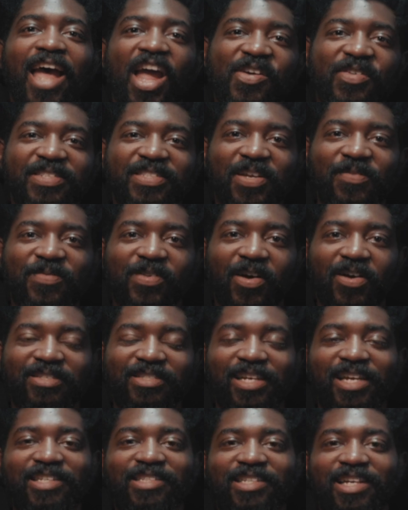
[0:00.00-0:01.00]
Hey, what's up, y'all?
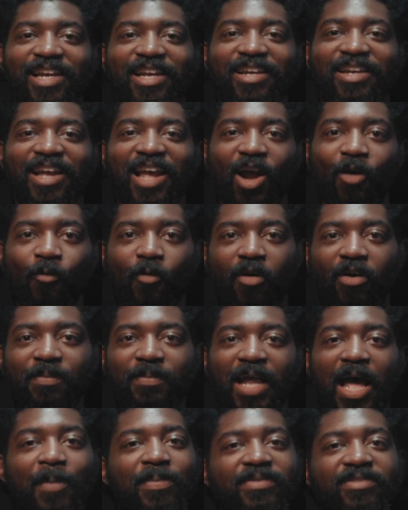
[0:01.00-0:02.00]
It's AJ, and
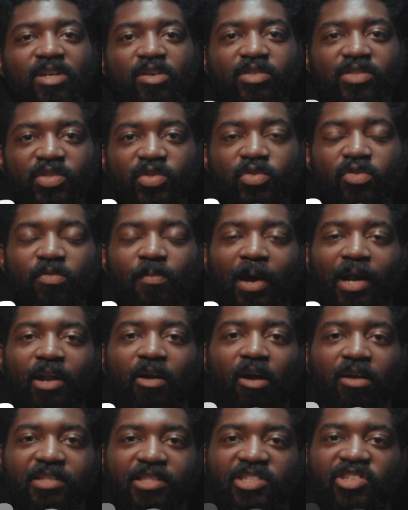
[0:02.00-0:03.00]
welcome to episode 2 of my
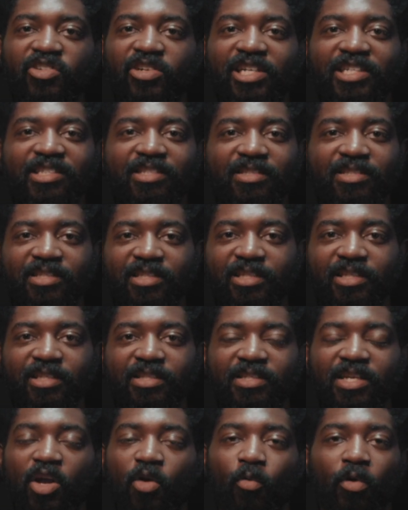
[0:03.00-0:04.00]
content creation
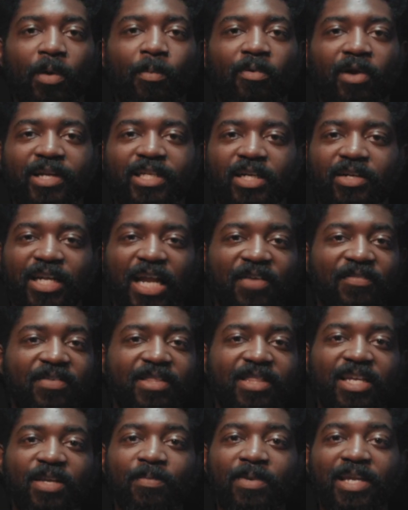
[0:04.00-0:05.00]
series, where I break down
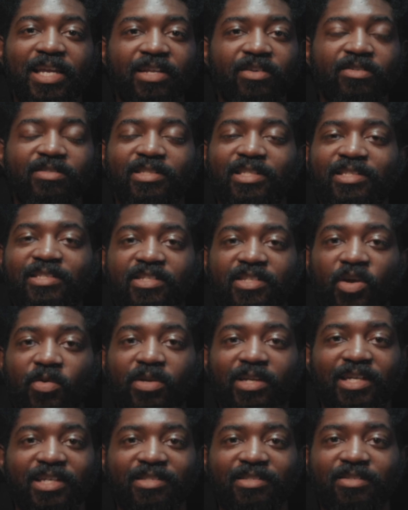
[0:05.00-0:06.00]
everything beginners need to know
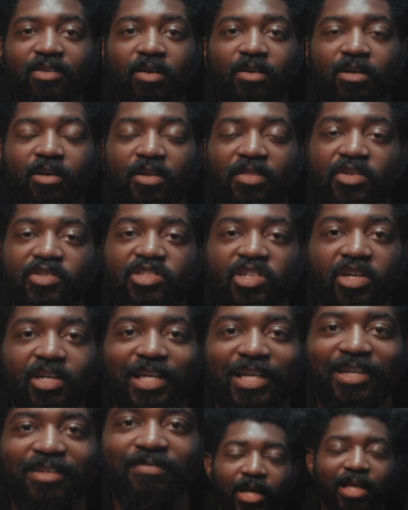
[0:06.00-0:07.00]
to get started on their journey.
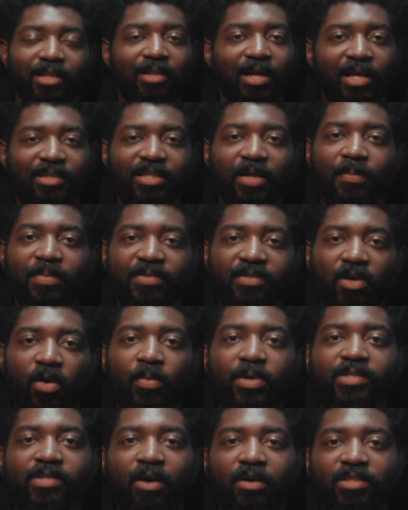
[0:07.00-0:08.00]
In last episode,
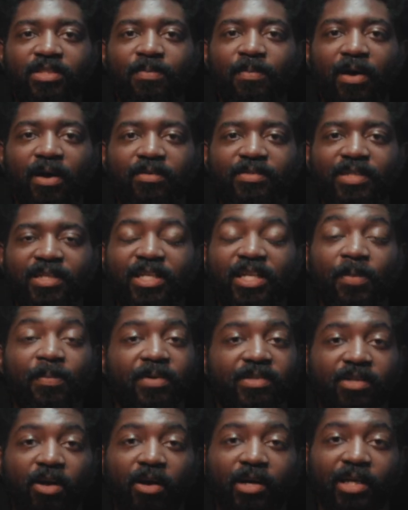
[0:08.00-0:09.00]
we talked about setting up
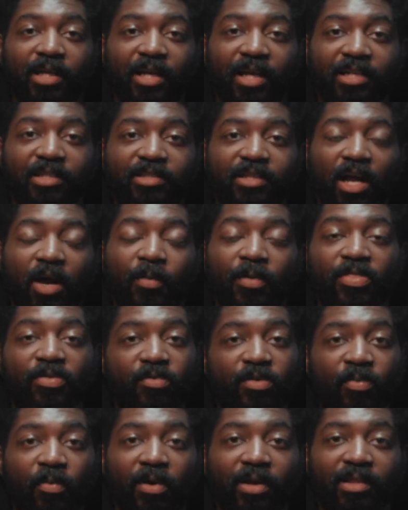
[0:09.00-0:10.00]
your talking headshot with
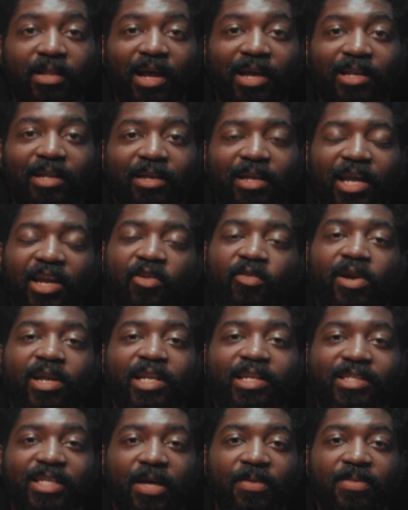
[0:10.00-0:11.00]
3-point lighting and
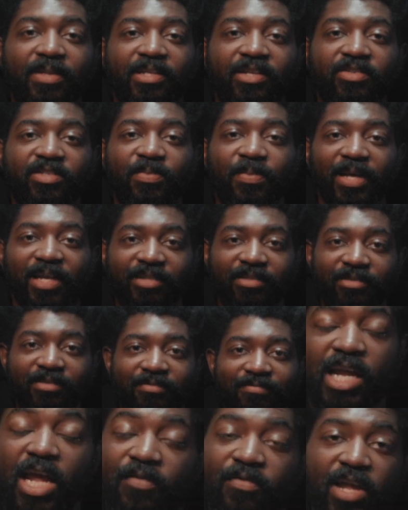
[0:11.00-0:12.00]
creating depth in your space.
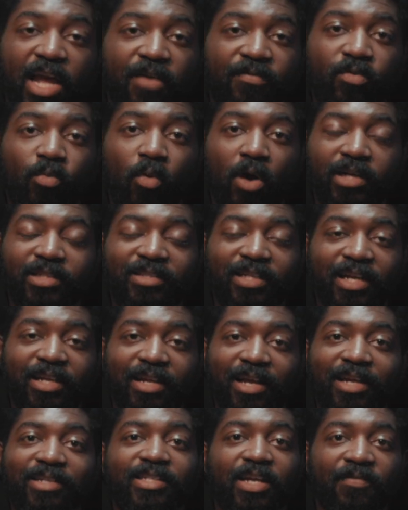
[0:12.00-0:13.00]
If you haven't watched that
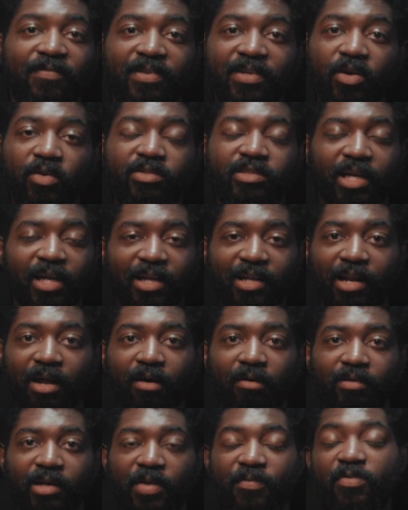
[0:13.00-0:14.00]
yet, definitely go check it
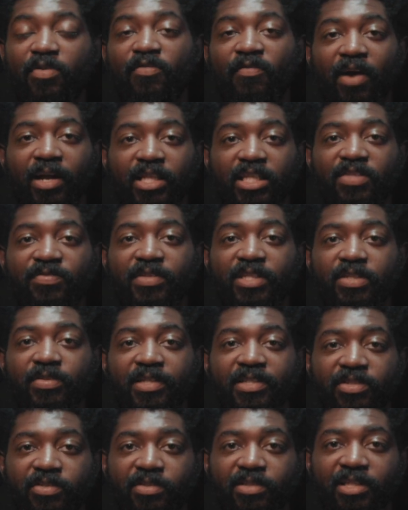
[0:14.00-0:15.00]
out. If you find this video
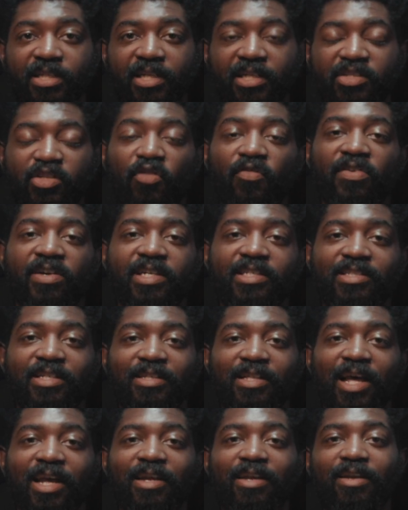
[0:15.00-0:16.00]
interesting, don't forget to
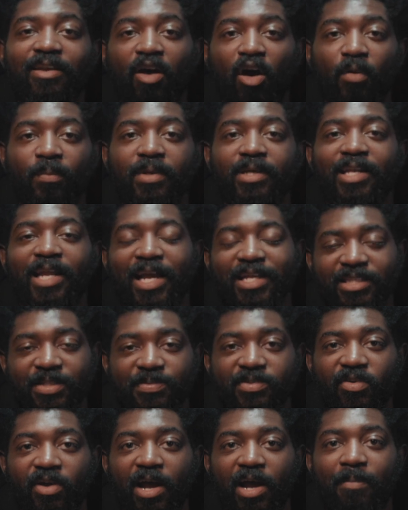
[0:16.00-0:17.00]
like, comment, and
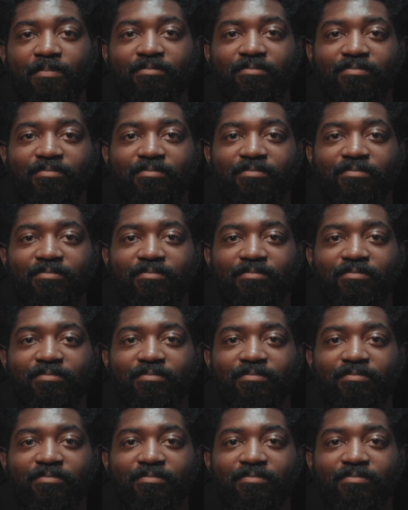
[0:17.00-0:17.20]
subscribe.